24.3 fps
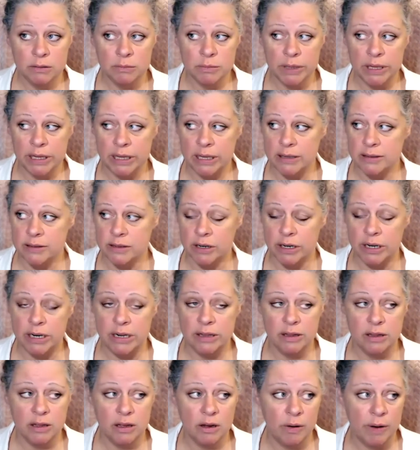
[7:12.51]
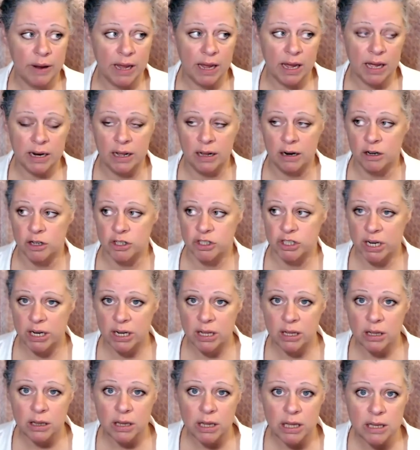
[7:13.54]
I'm like, is there anything going on
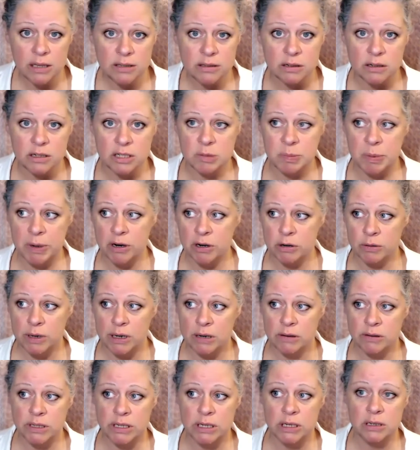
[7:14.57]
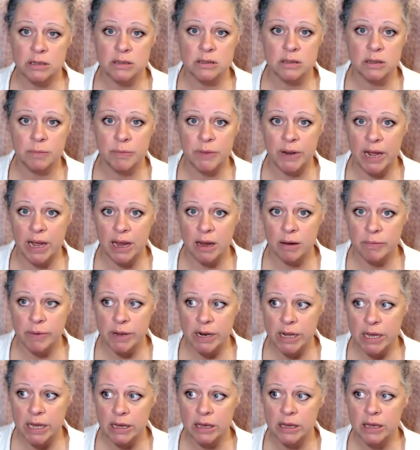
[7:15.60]
energetically? Is there a spirit around here? Something
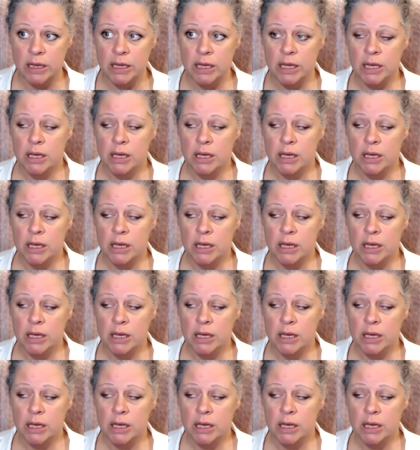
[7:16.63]
happening?